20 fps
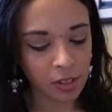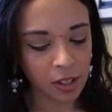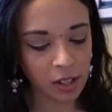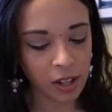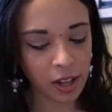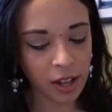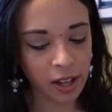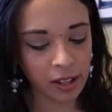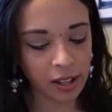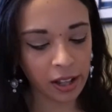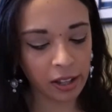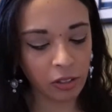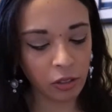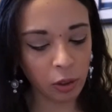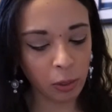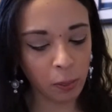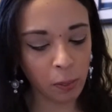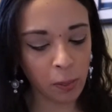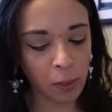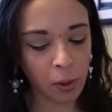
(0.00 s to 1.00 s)
yeah, I like
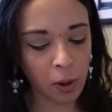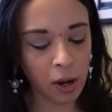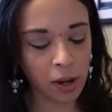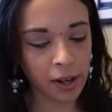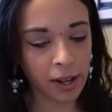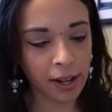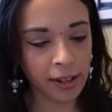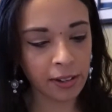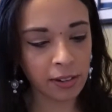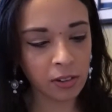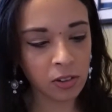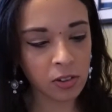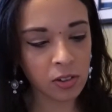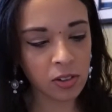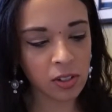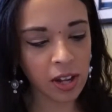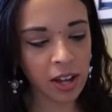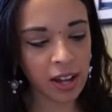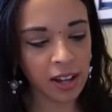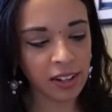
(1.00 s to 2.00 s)
their
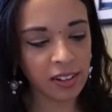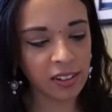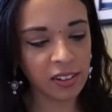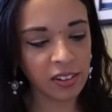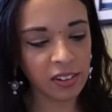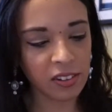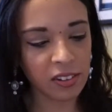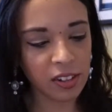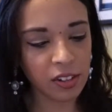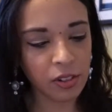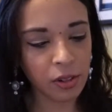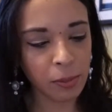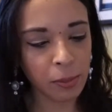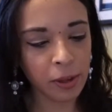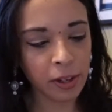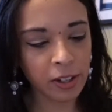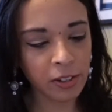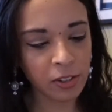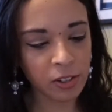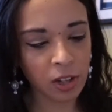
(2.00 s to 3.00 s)
products, and these are
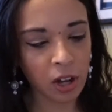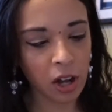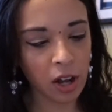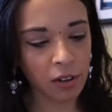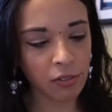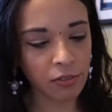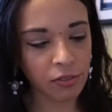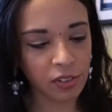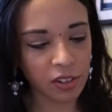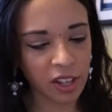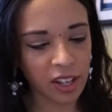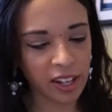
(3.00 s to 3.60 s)
pretty soft.